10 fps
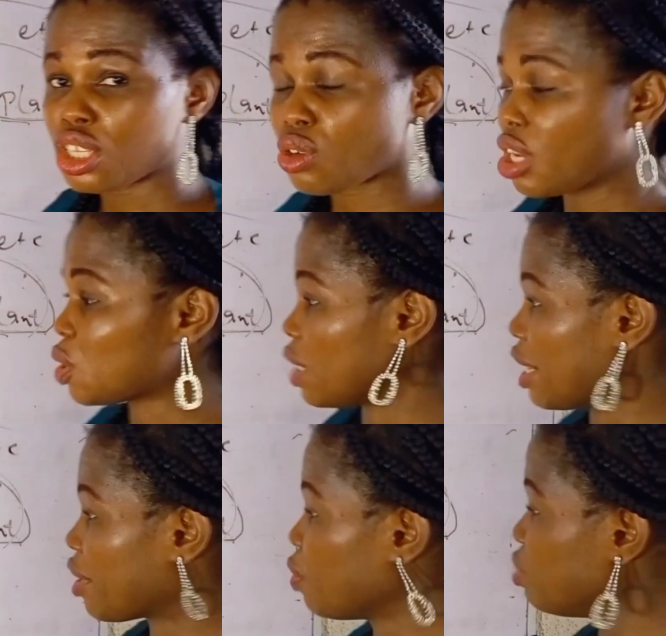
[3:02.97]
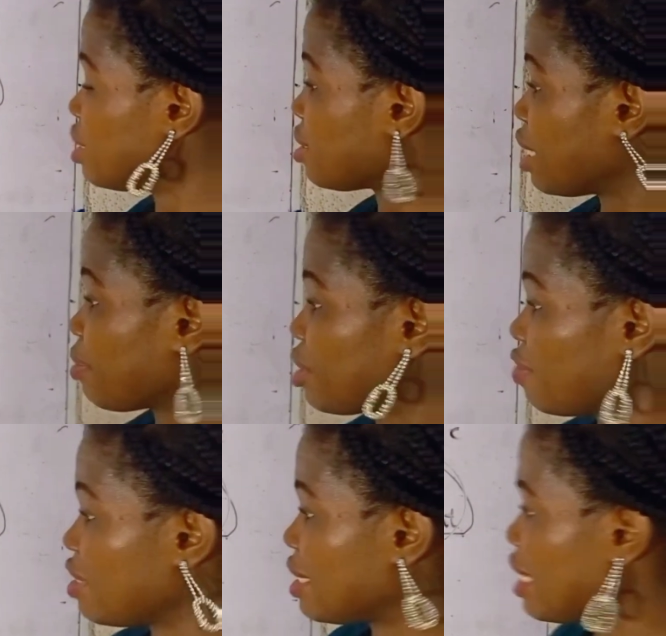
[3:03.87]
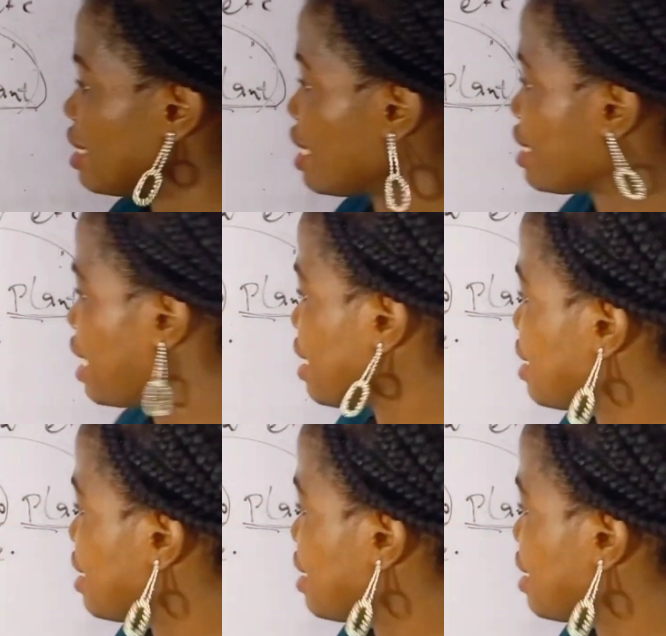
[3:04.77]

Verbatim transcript: It's going to agree with the subject of the sentence.